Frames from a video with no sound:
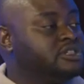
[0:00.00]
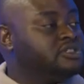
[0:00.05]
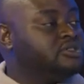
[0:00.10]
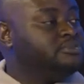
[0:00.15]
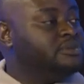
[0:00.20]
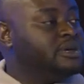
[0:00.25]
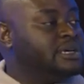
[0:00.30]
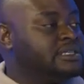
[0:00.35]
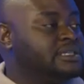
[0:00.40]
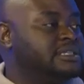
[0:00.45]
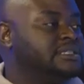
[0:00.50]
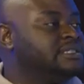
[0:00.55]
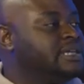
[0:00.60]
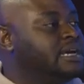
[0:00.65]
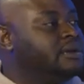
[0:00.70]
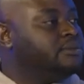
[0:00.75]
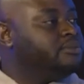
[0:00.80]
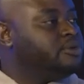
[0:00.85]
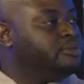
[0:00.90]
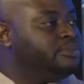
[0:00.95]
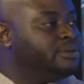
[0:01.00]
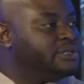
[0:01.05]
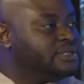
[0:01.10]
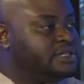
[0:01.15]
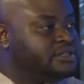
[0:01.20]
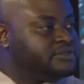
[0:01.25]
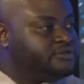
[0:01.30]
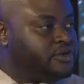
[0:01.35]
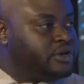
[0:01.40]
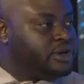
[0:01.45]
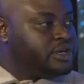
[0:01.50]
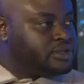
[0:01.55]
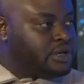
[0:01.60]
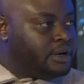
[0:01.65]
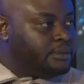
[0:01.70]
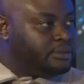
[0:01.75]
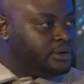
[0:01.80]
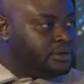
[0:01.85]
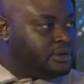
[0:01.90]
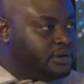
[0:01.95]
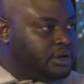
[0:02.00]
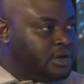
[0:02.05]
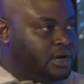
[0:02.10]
to be a sustainable business, for example?